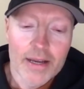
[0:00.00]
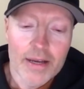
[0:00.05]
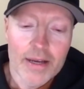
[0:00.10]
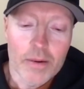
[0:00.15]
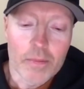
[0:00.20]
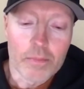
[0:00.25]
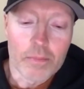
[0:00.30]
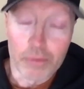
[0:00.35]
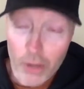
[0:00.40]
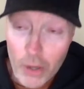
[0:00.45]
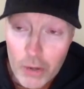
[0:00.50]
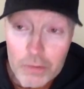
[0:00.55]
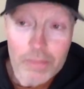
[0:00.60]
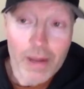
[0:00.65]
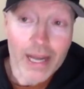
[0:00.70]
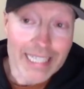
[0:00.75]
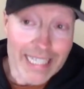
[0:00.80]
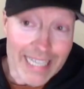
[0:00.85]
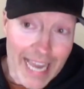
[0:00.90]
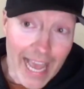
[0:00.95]
broke my
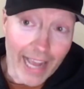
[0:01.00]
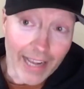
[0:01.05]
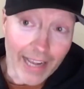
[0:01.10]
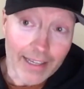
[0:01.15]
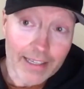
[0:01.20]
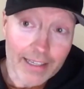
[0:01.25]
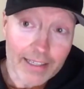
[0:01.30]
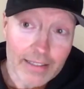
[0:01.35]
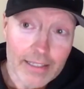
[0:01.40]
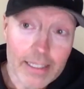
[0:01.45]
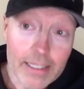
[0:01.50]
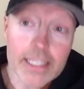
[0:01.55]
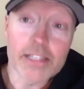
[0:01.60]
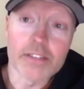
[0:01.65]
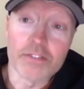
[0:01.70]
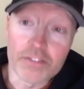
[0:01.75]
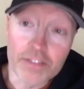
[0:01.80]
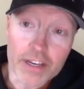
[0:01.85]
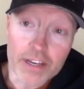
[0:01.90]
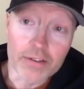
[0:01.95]
neck
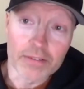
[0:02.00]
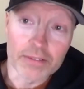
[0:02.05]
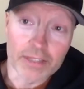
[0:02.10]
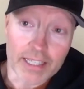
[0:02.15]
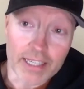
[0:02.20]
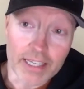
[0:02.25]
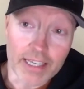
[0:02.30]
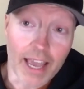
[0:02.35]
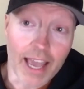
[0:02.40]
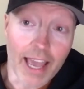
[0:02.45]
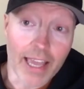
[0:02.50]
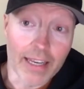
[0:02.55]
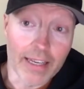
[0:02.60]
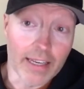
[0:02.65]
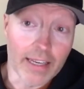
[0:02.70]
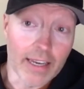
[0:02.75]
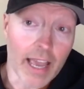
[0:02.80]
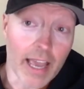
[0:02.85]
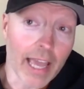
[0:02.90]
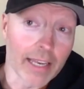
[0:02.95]
severely
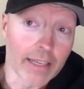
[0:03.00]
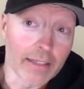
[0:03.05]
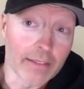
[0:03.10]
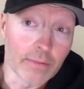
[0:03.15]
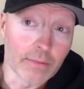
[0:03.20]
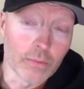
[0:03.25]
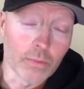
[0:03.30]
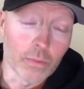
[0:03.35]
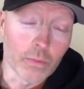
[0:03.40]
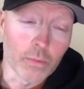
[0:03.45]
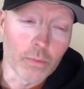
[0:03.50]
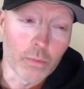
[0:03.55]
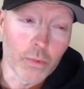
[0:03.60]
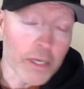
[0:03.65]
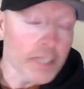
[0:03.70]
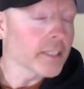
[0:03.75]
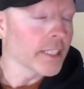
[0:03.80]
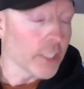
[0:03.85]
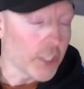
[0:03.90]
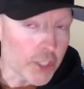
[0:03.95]
and
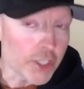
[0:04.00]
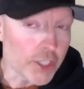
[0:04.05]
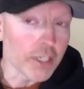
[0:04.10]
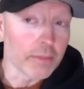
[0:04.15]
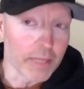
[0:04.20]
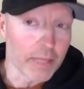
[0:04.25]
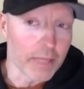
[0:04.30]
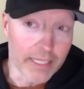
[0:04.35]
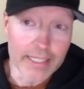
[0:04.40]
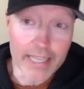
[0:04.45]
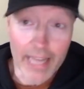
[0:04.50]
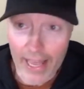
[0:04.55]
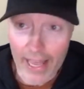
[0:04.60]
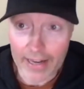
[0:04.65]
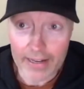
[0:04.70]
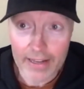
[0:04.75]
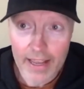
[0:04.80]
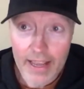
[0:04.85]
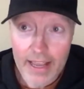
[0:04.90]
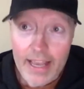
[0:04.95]
really should have been dead.
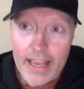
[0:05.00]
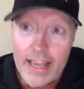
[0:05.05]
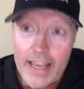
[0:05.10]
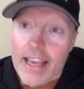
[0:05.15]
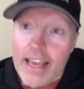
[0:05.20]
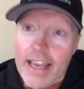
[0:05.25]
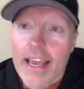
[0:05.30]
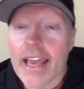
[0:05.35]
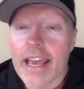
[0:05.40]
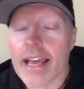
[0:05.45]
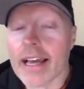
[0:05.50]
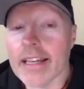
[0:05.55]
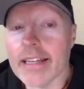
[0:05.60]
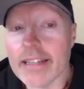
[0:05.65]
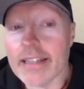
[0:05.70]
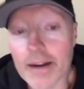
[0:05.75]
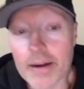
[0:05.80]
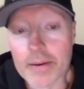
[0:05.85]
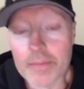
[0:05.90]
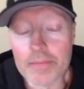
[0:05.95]

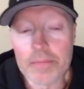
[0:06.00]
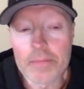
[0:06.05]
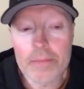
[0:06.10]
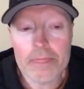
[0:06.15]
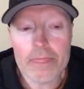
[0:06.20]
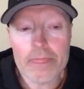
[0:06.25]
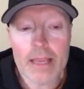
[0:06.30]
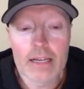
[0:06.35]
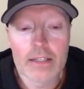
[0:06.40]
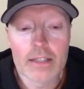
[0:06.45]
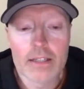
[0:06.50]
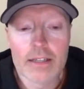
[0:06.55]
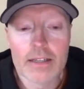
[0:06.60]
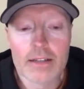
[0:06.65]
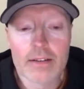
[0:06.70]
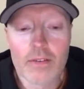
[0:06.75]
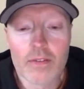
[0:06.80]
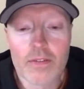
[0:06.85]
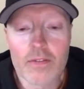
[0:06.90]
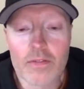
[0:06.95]
And
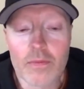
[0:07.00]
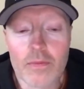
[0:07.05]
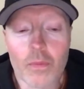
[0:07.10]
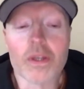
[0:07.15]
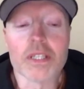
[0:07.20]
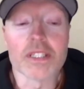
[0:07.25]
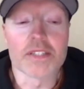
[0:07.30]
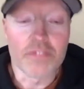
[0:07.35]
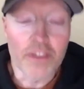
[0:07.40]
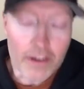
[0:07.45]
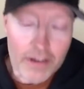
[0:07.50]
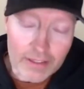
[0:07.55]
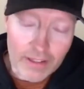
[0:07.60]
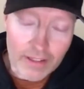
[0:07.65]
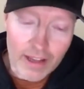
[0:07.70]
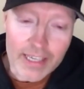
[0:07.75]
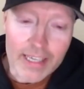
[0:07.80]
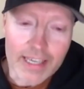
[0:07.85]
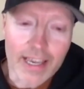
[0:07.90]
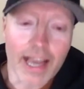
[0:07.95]
was very
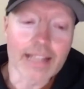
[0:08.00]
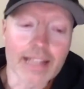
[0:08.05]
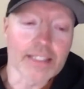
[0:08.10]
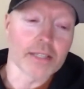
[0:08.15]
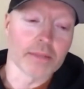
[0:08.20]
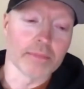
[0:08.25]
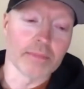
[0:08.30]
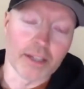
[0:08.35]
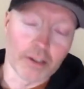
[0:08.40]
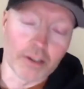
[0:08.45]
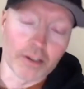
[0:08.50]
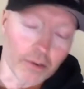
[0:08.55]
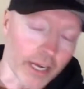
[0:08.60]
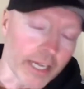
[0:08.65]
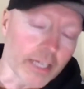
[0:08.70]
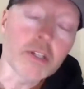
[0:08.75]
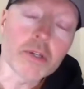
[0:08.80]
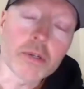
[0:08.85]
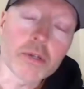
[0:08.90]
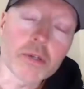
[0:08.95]
lucky, had a great
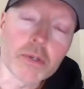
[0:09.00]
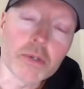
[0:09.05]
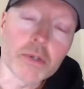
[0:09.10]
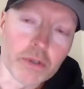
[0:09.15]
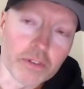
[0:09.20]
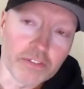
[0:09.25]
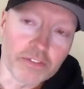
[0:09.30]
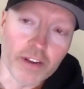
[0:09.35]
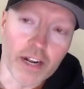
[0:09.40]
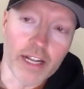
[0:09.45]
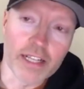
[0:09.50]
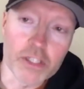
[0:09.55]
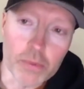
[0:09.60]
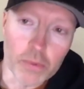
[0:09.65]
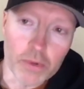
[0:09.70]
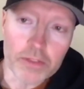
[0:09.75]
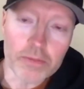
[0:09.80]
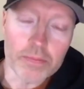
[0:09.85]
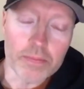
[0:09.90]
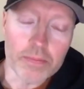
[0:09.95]
crew of friends
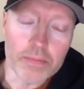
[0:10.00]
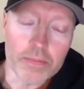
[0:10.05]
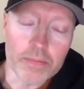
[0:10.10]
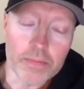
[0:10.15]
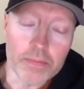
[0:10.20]
with me.